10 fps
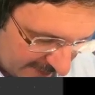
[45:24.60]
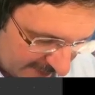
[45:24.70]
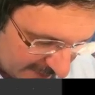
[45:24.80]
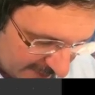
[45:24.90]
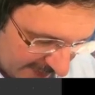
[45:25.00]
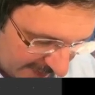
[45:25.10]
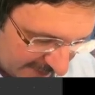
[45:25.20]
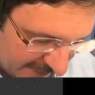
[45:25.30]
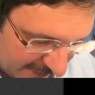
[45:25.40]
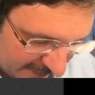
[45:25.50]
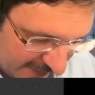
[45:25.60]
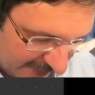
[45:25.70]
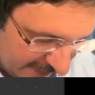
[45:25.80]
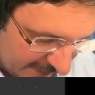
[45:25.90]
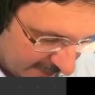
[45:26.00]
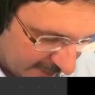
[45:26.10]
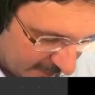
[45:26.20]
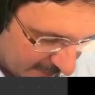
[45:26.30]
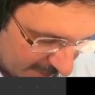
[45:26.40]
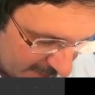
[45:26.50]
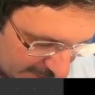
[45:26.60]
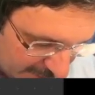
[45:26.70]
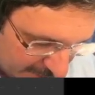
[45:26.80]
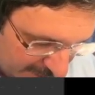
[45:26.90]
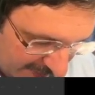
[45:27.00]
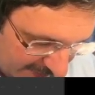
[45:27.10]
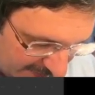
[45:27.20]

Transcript: our x3 of the plane,